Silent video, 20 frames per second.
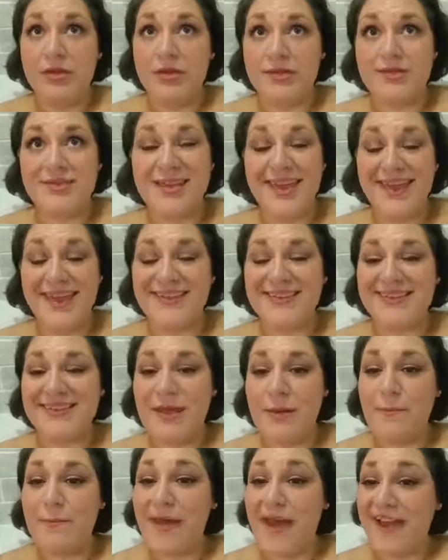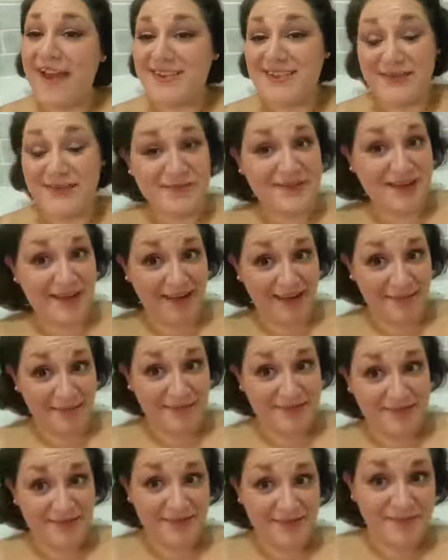take a step back
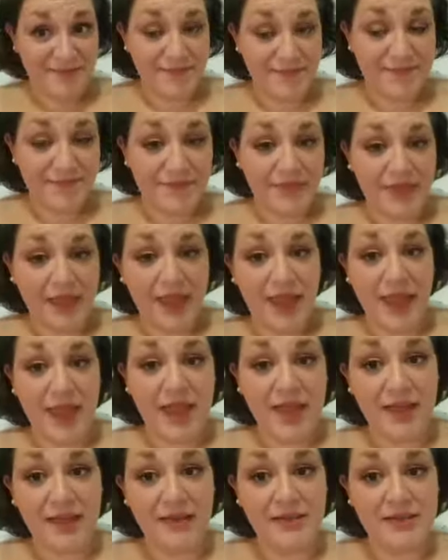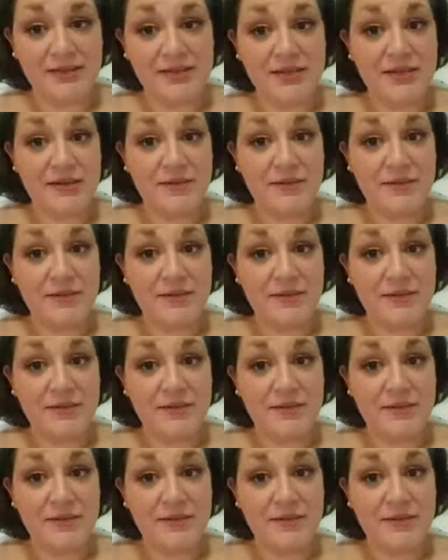sometimes and